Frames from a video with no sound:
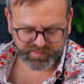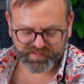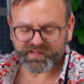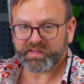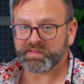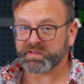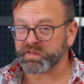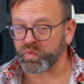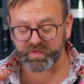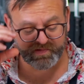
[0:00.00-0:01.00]
This is
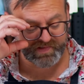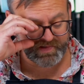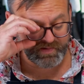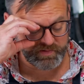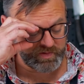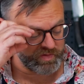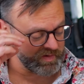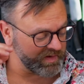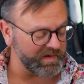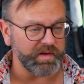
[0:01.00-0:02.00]
so easy,
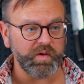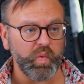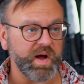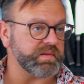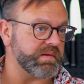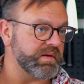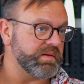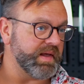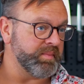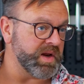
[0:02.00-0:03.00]
took, what,
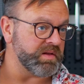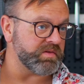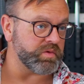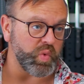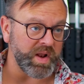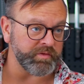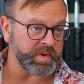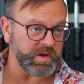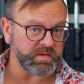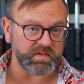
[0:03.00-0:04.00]
ten minutes, twelve
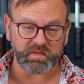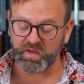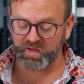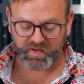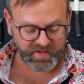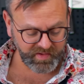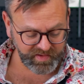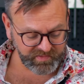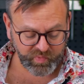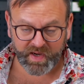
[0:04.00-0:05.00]
minutes?
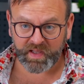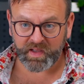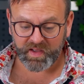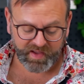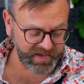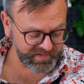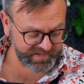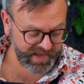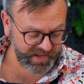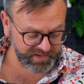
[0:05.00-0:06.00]
It's ready, and
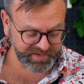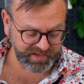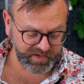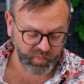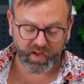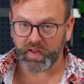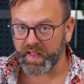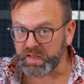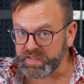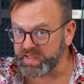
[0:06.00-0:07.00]
it's healthy. Well,
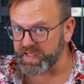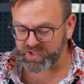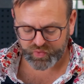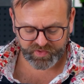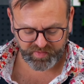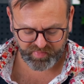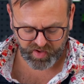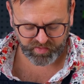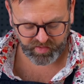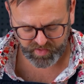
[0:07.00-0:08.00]
healthy-ish with the
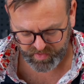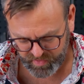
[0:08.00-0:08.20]
butter.